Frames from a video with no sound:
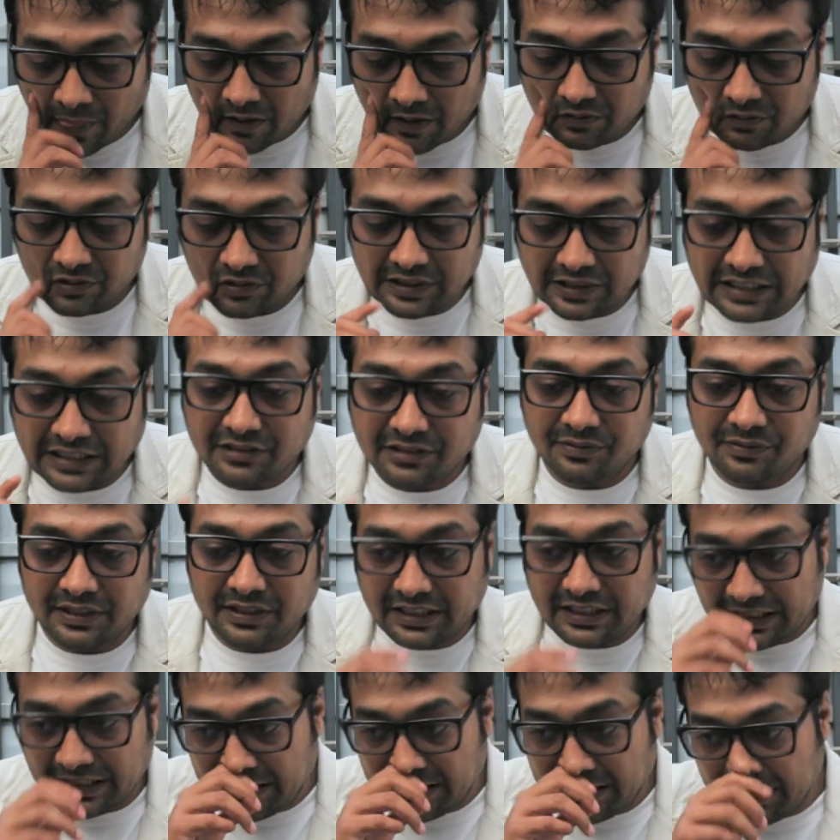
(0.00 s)
That's where
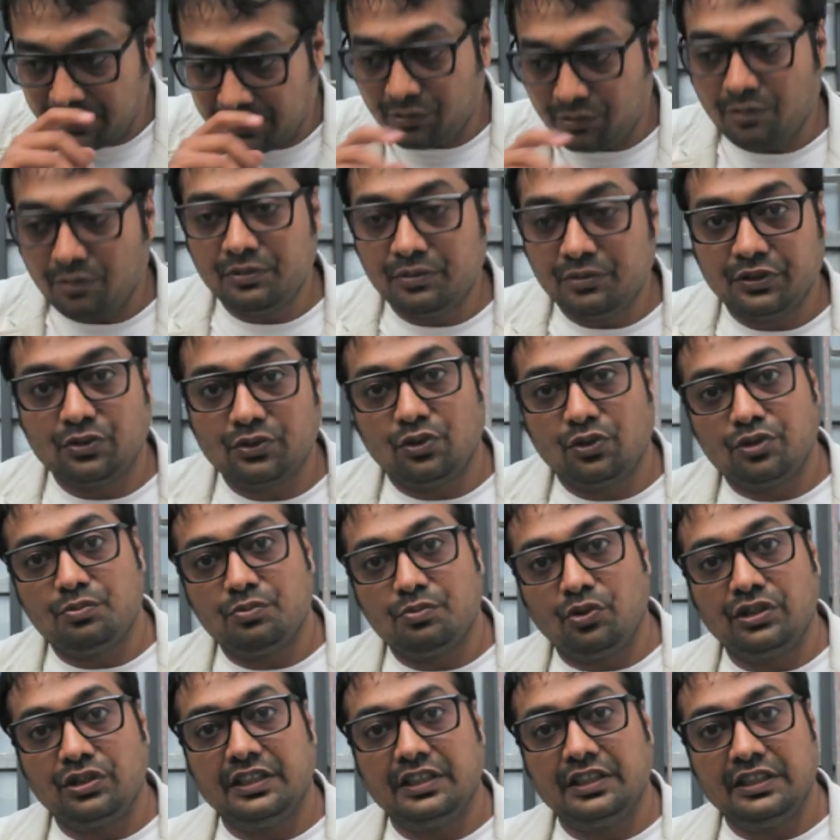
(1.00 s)
India probably scores
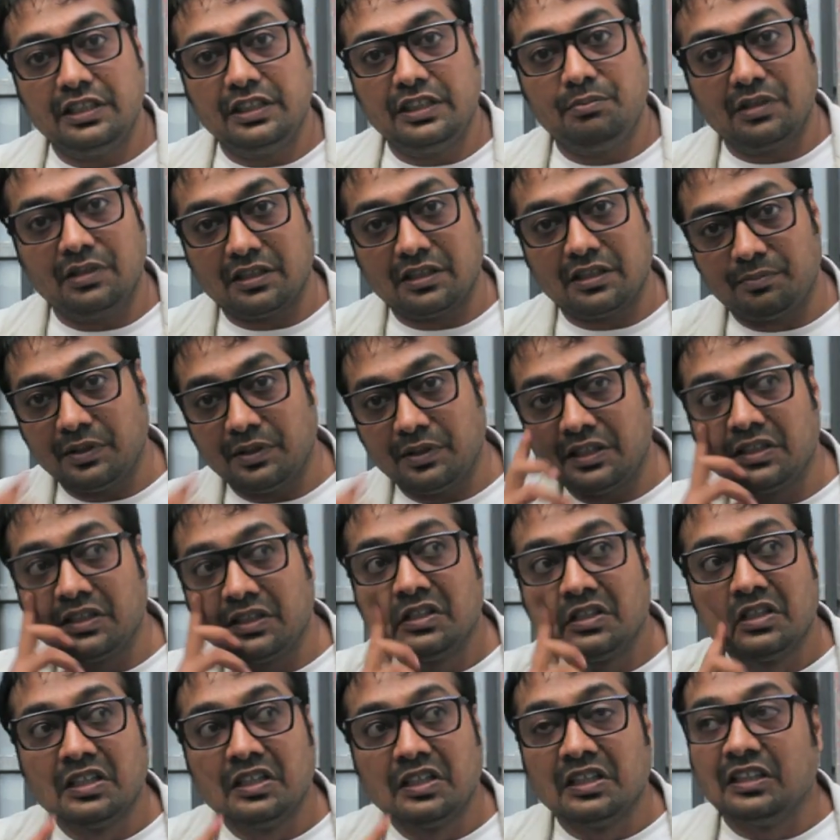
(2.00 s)
more than Denmark. But
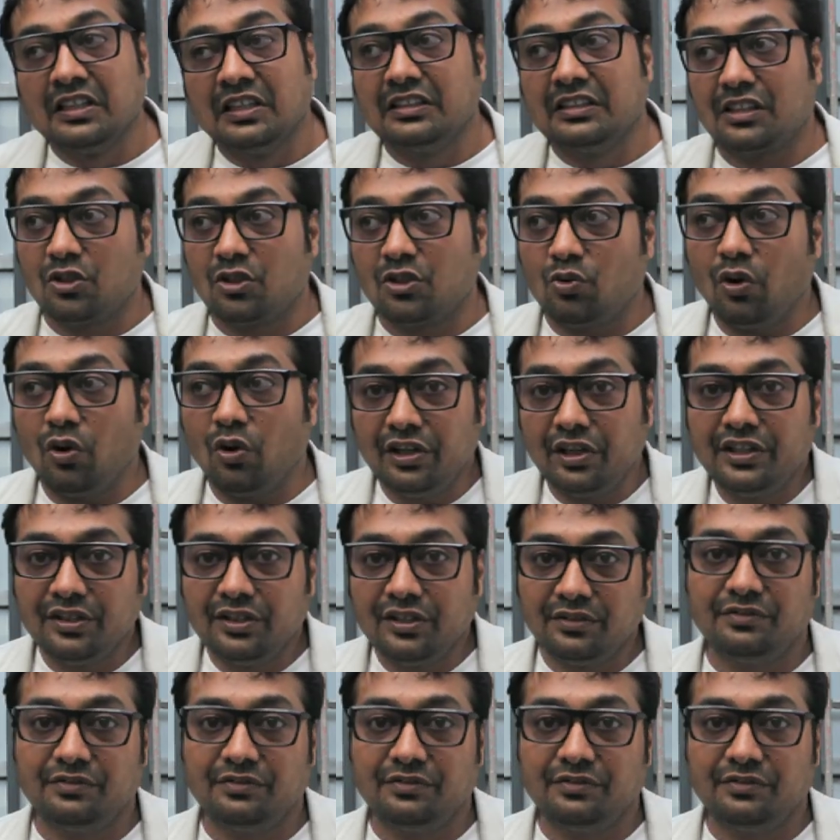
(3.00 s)
the quality of